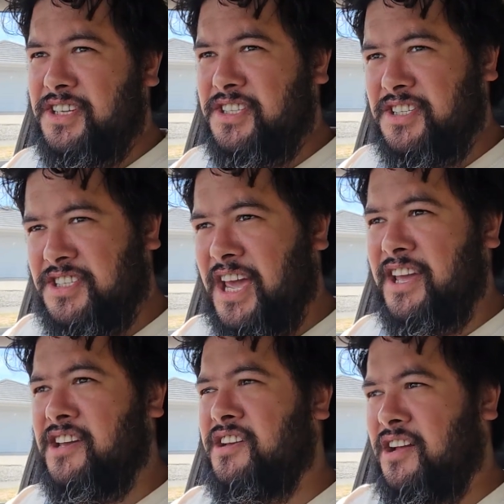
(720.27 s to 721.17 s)
to take
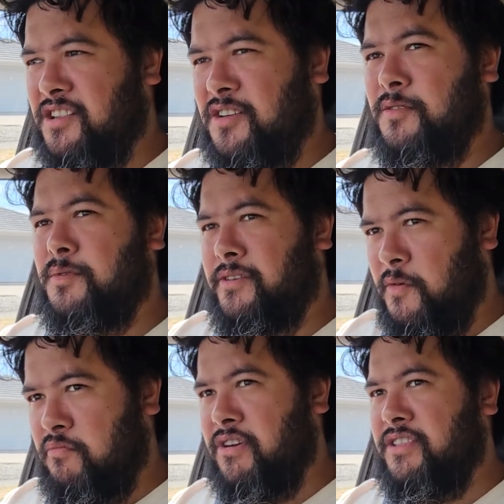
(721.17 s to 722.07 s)
a little bit of a
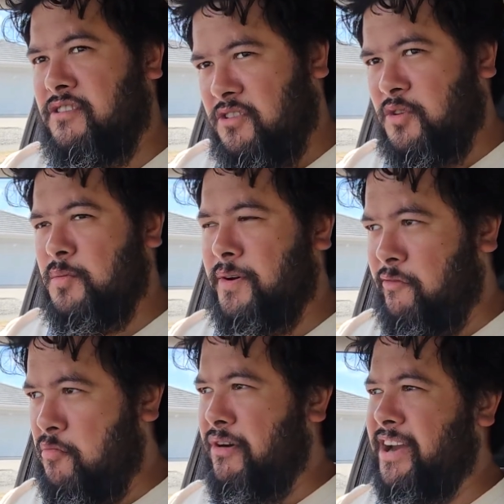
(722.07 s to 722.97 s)
breather, a little bit of
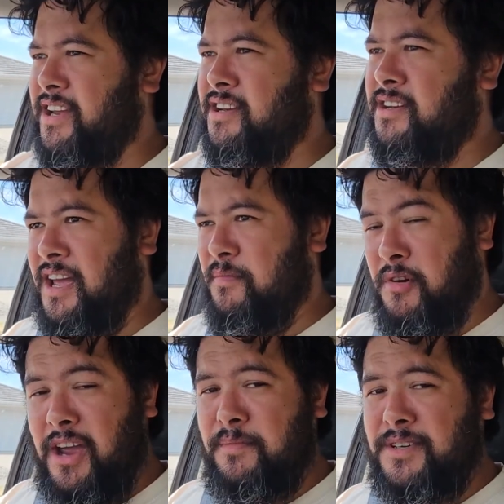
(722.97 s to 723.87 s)
a break, and
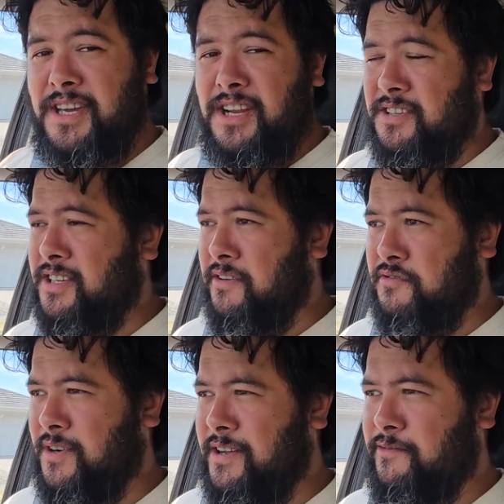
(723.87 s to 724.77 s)
perhaps get ourselves
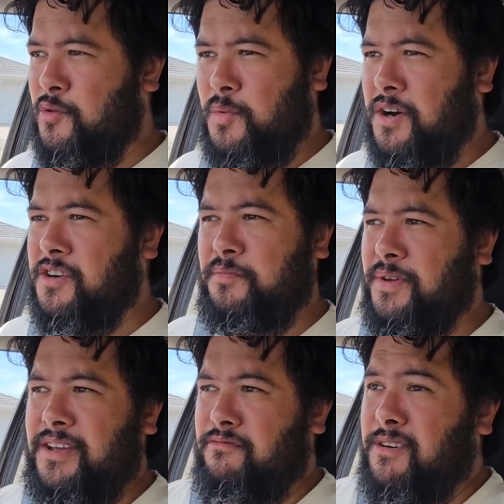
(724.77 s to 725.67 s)
ready for what could
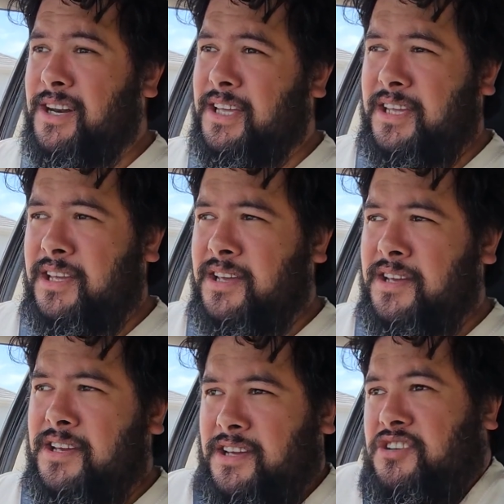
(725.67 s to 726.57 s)
be a really
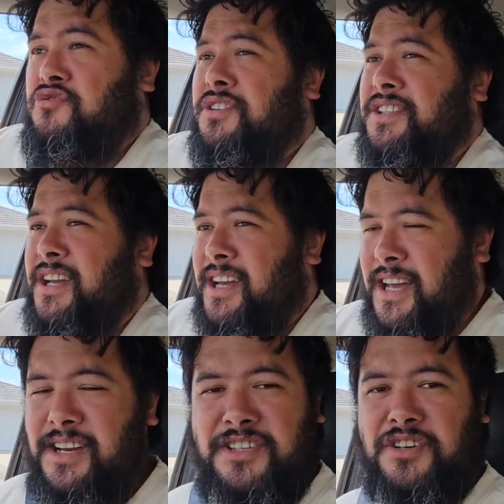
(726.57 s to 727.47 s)
interesting
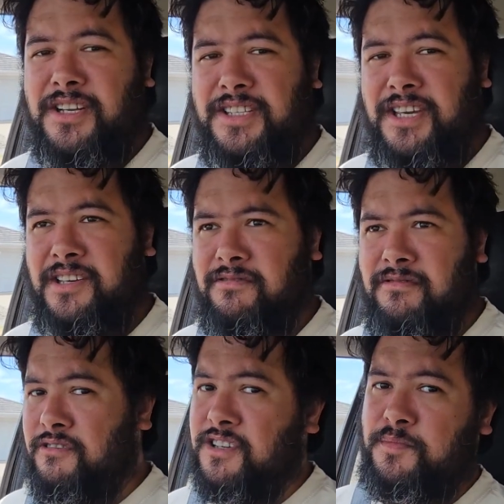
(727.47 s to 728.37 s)
and exciting
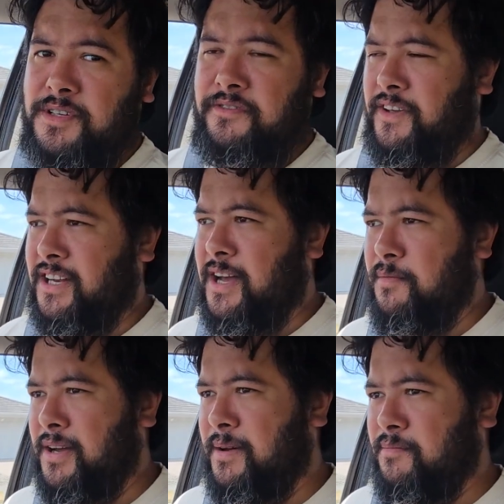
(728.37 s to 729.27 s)
Christmas event
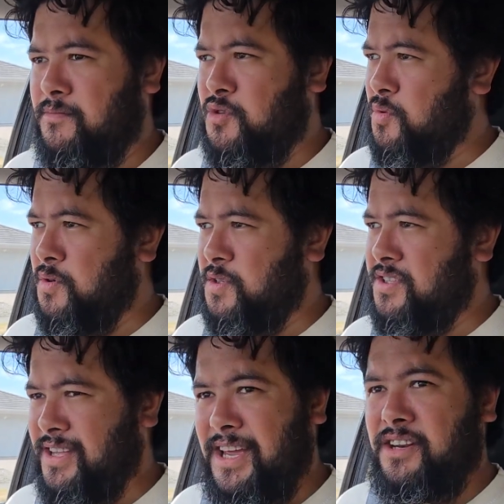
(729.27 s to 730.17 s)
coming up towards
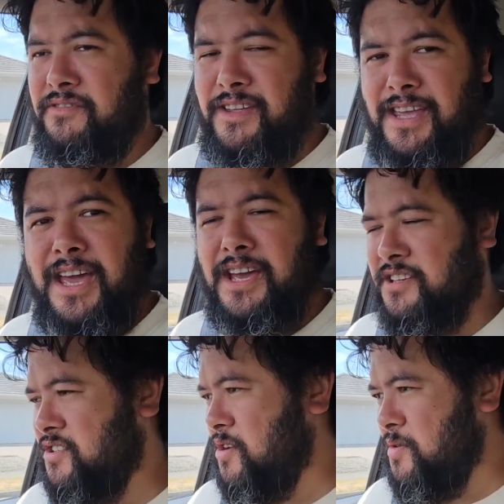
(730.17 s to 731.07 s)
the end of the year.
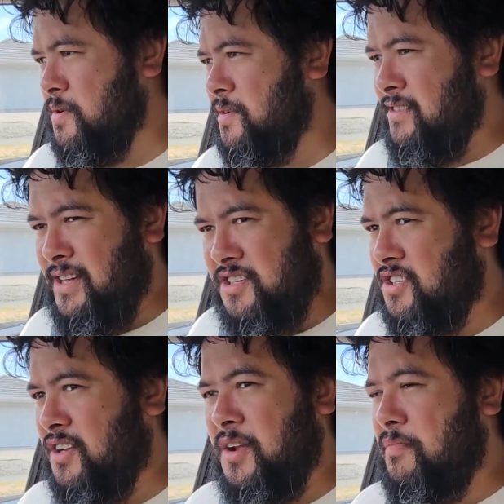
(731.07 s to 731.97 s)
So there's
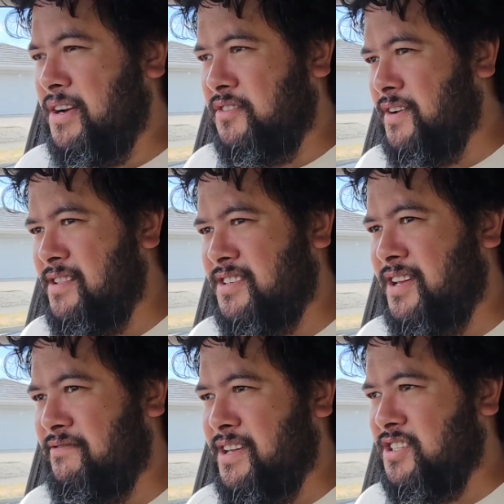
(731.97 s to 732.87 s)
still a bunch of other
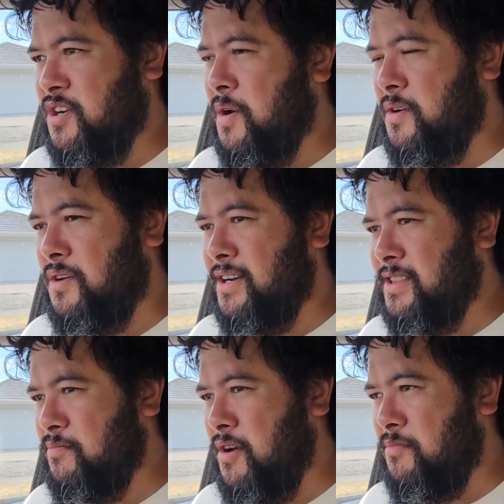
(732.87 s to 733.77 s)
stuff that's going on at
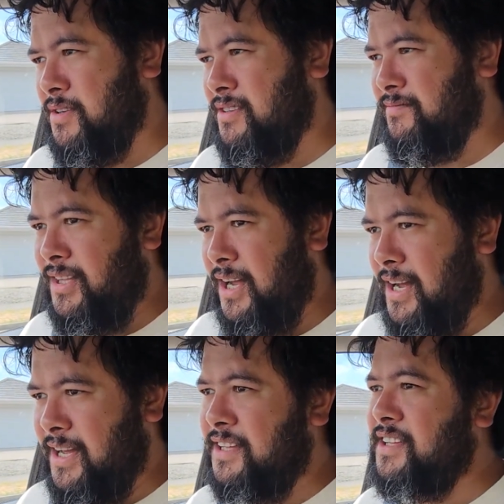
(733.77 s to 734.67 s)
the moment
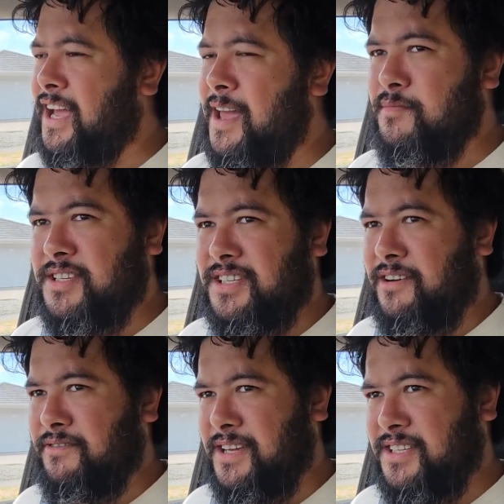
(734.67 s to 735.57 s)
in the game
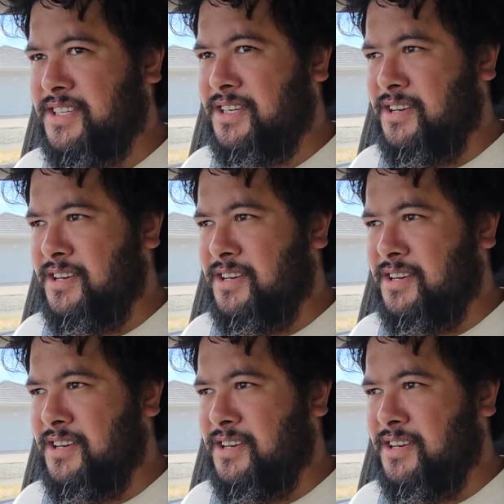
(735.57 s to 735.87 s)
itself that's